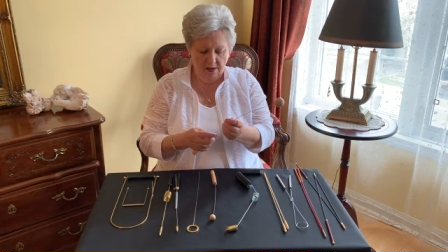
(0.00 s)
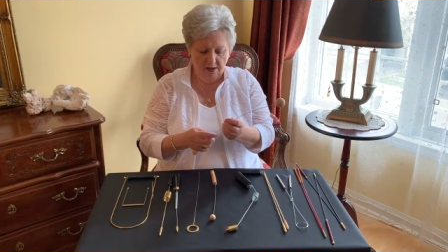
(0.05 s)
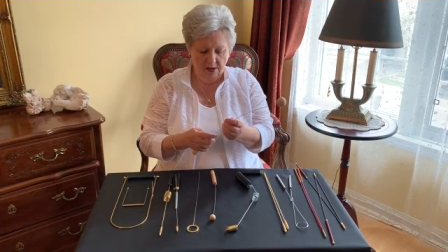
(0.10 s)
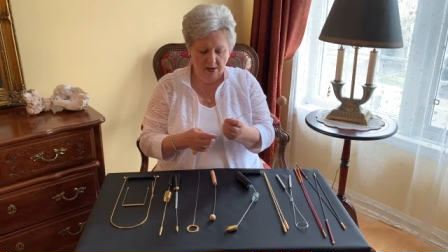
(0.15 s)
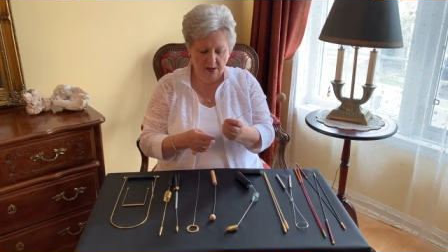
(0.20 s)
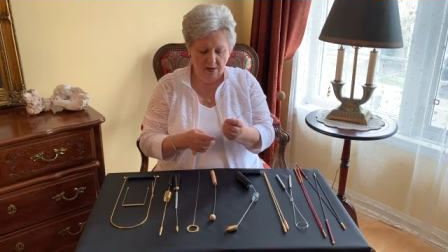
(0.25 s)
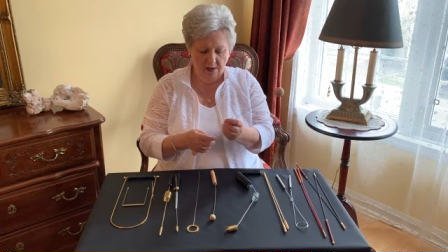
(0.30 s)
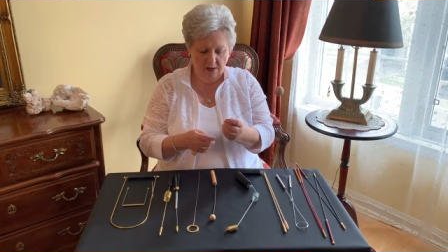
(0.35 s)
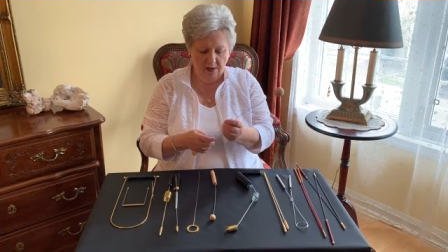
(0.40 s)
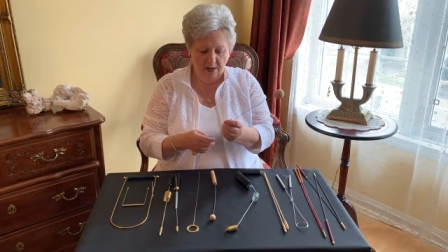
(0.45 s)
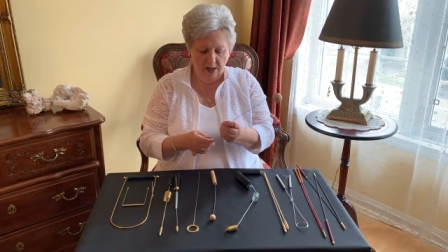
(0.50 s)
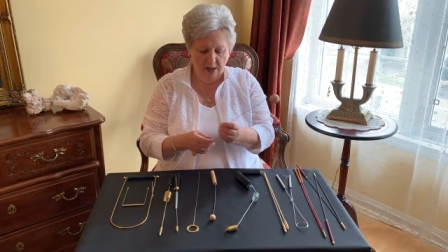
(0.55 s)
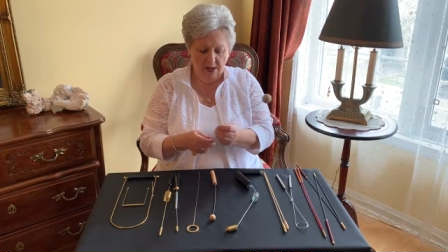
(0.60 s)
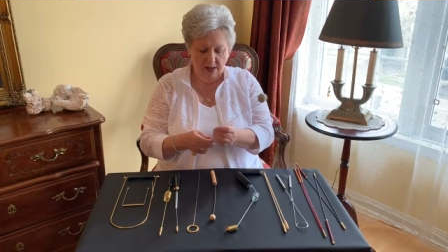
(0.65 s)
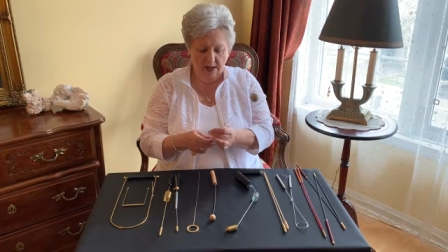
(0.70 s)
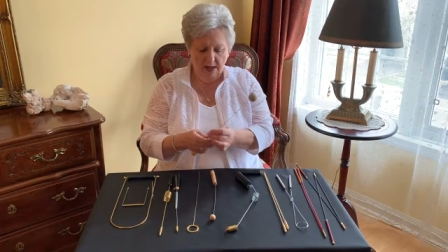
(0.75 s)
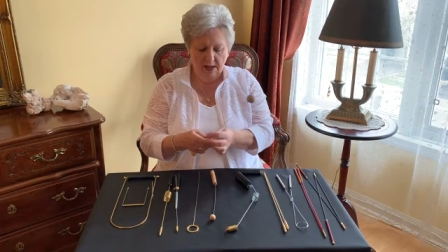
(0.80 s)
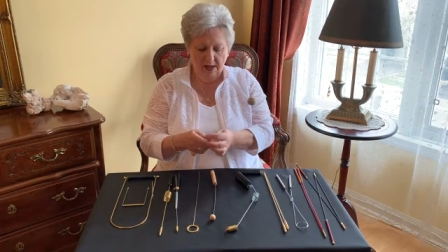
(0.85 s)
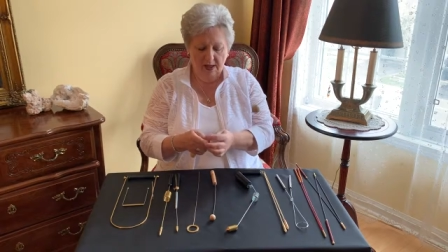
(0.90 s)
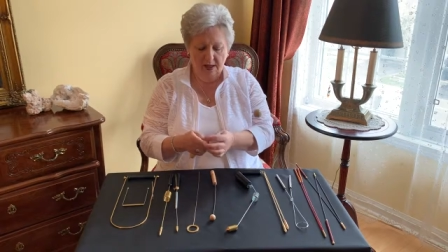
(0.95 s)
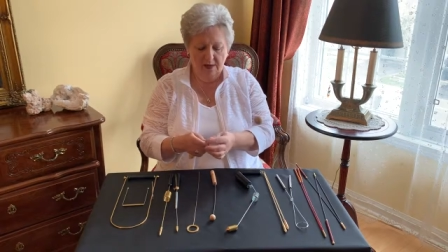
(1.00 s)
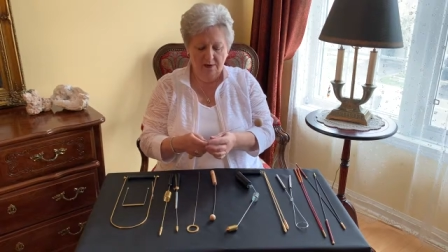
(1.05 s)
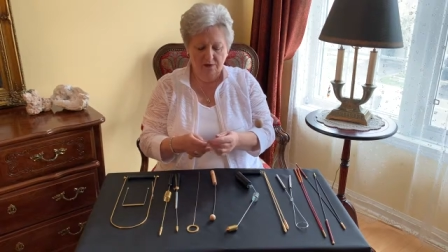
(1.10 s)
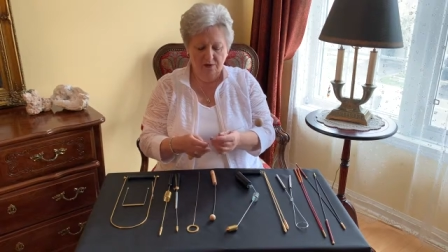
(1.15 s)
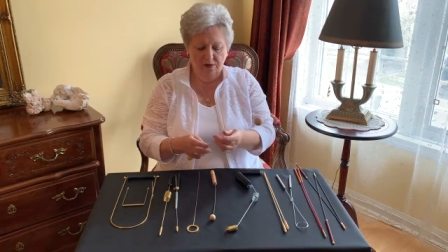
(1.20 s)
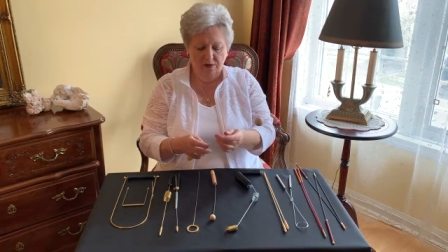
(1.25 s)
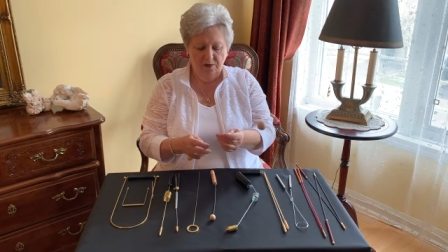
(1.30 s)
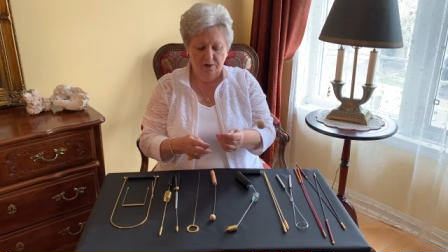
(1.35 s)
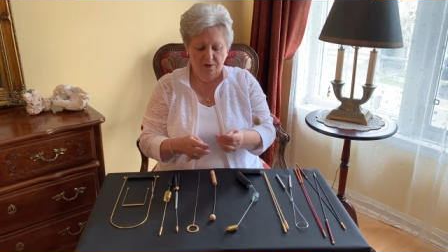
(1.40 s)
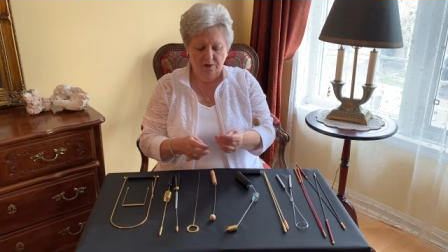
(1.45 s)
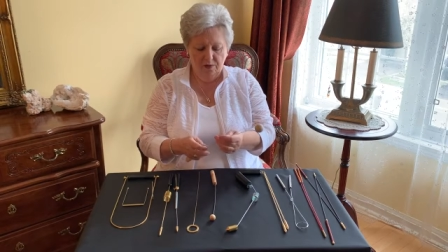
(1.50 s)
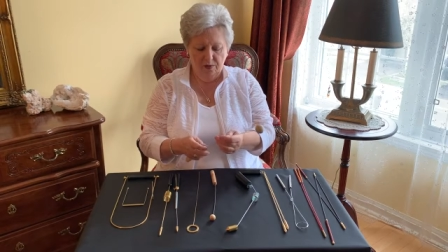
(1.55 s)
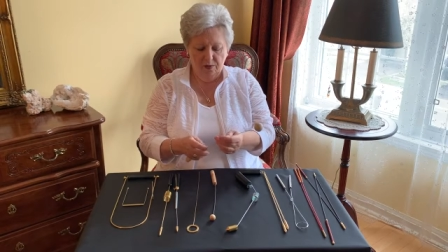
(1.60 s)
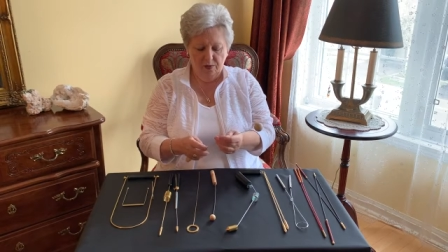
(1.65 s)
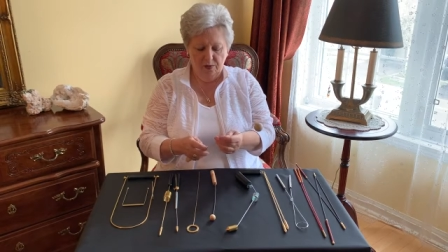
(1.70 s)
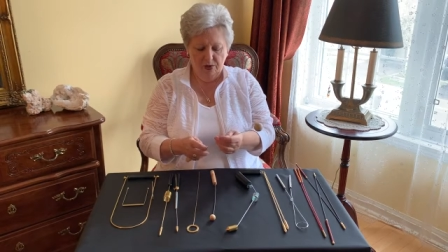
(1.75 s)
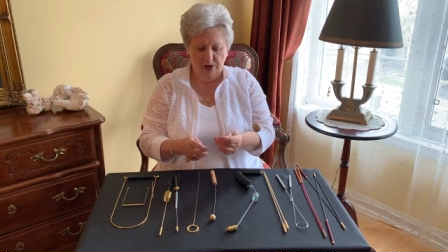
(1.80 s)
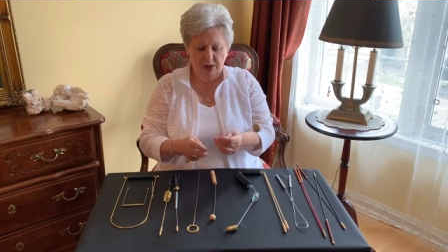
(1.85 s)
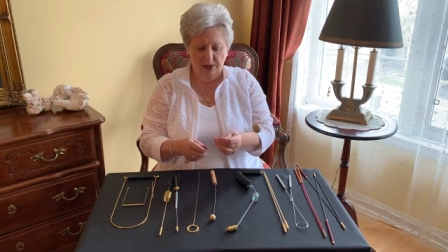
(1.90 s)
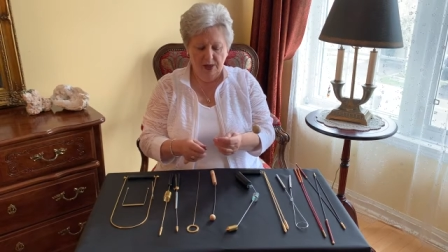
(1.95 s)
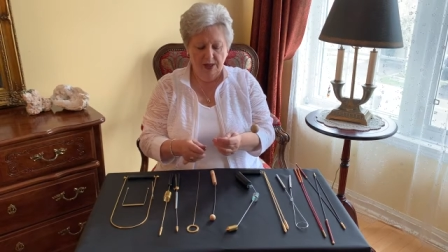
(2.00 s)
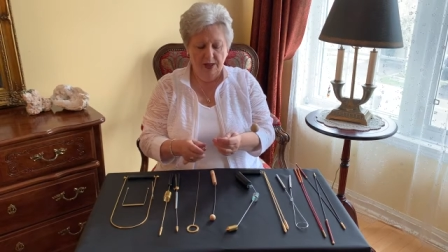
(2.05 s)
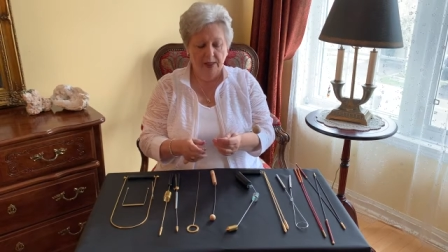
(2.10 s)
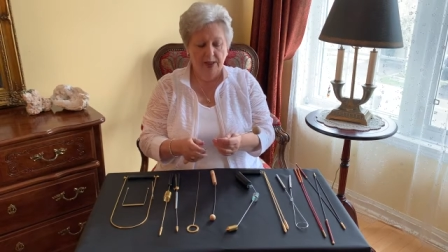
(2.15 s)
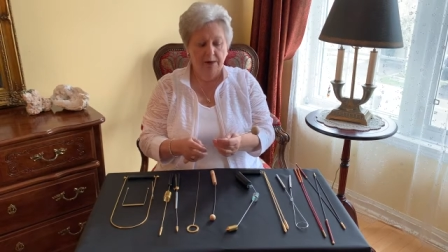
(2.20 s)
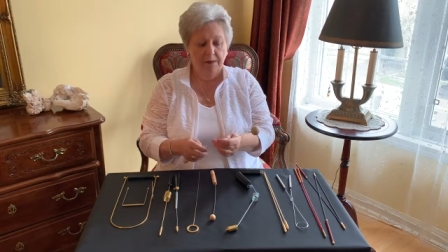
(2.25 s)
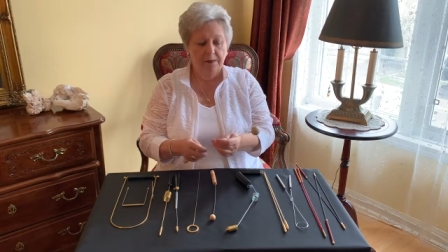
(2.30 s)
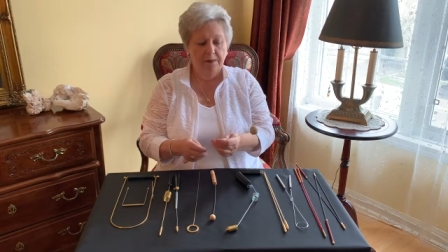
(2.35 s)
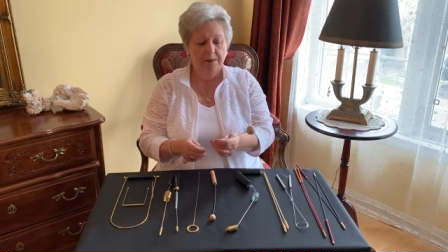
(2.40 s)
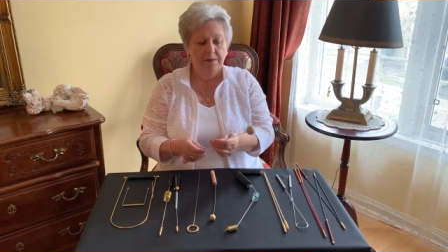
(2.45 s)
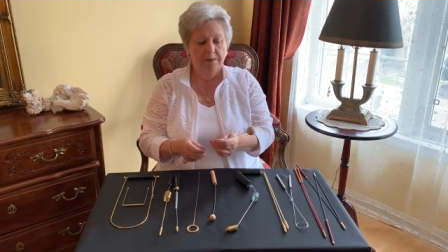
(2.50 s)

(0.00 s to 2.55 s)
so I have to put it in.